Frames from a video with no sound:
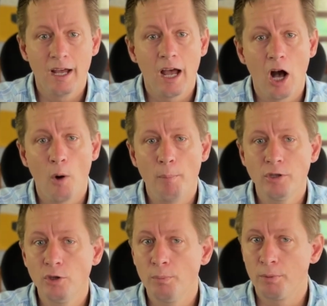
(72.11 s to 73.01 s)
helping
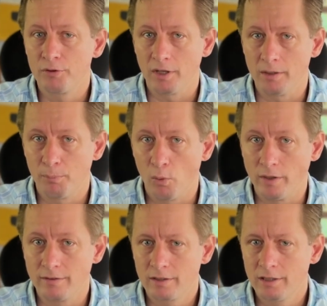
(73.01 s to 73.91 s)
you present
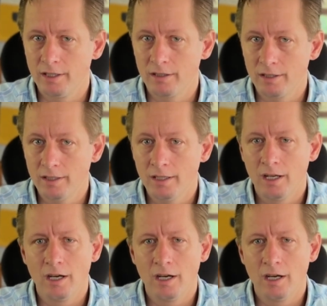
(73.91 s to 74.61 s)
points clearly,